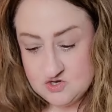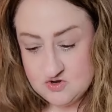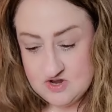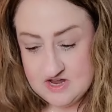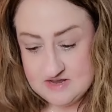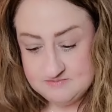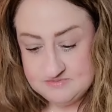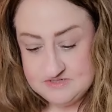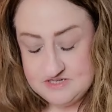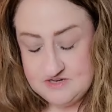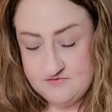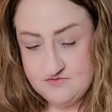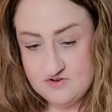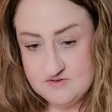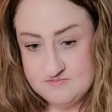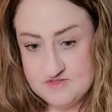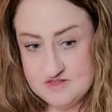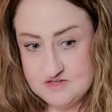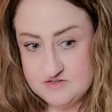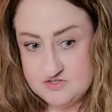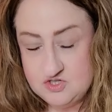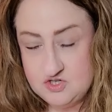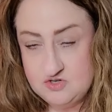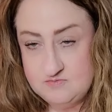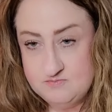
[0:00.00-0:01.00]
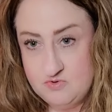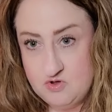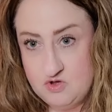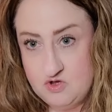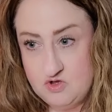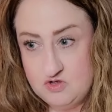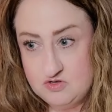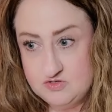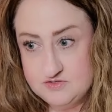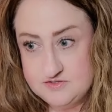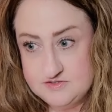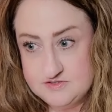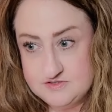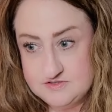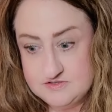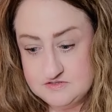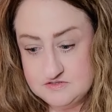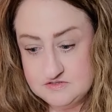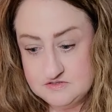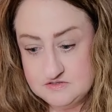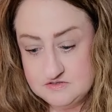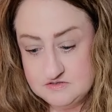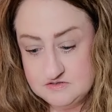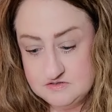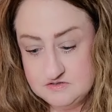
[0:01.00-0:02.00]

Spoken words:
are empty from the two balls,